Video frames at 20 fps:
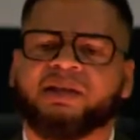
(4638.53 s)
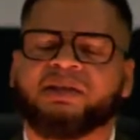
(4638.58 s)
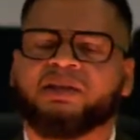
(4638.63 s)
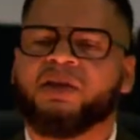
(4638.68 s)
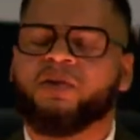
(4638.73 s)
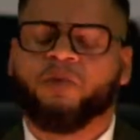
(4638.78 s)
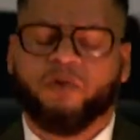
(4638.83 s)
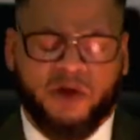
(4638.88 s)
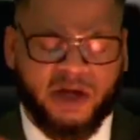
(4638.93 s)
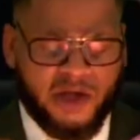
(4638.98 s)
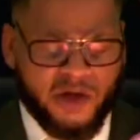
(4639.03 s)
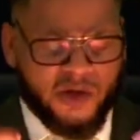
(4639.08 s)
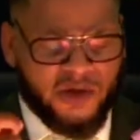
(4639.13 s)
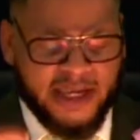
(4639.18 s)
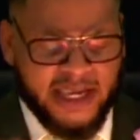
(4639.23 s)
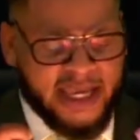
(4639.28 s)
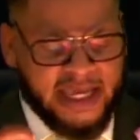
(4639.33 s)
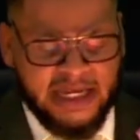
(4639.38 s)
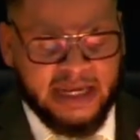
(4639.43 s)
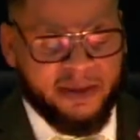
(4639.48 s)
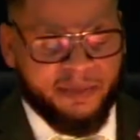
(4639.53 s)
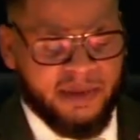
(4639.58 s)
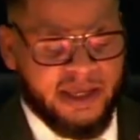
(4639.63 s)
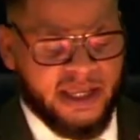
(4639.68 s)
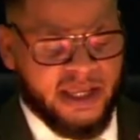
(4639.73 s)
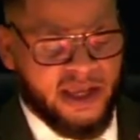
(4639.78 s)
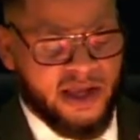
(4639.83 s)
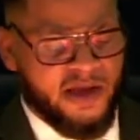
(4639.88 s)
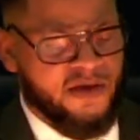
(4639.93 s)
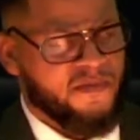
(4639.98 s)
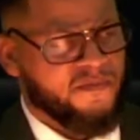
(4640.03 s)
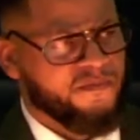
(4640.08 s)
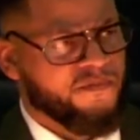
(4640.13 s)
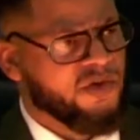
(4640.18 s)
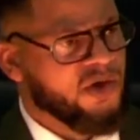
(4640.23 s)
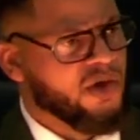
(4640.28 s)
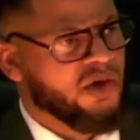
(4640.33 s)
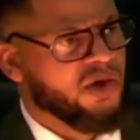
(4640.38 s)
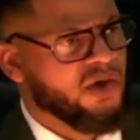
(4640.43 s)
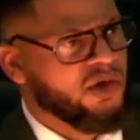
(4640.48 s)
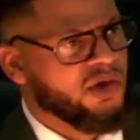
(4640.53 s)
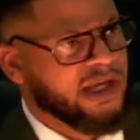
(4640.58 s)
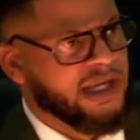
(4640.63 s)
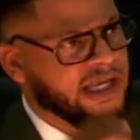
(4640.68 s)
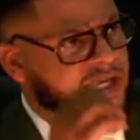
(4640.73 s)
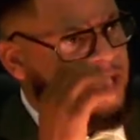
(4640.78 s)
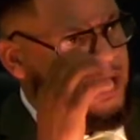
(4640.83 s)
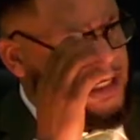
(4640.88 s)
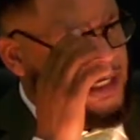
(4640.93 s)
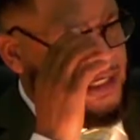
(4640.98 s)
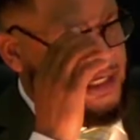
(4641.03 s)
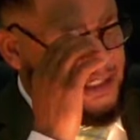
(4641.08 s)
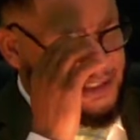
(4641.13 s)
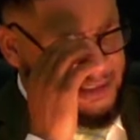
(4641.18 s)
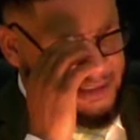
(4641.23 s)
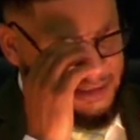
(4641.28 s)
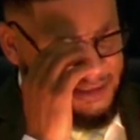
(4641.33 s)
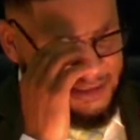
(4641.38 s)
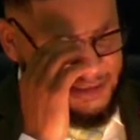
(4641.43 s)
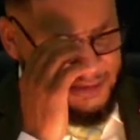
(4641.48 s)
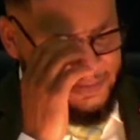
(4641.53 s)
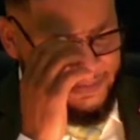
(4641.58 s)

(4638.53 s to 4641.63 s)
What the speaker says: the real enemy for who he is.